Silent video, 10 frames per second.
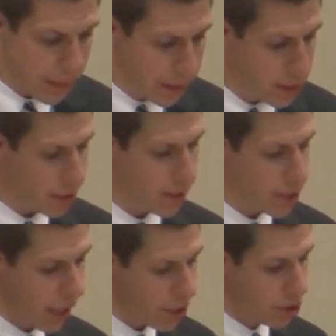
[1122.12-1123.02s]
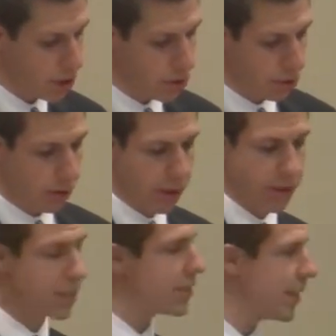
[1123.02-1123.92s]
These contentions are in
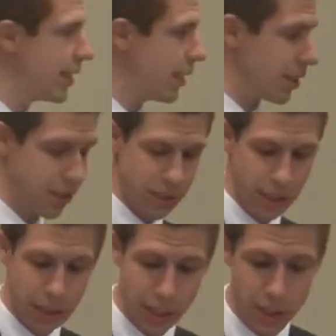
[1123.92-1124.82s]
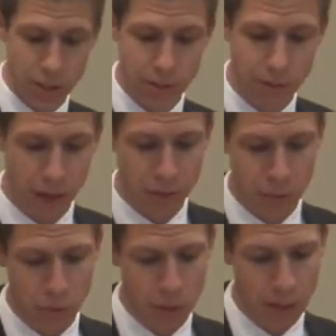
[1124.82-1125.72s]
the sin list in Galatians
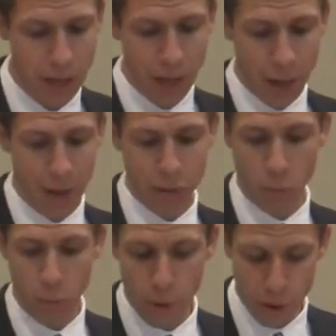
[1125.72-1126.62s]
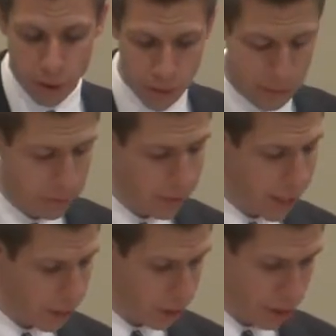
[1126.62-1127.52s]
5:20 about the works of the
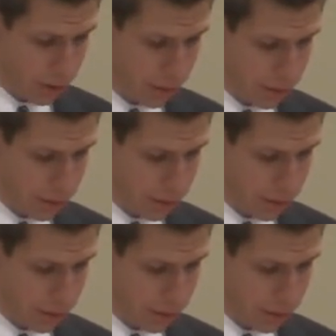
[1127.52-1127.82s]
flesh.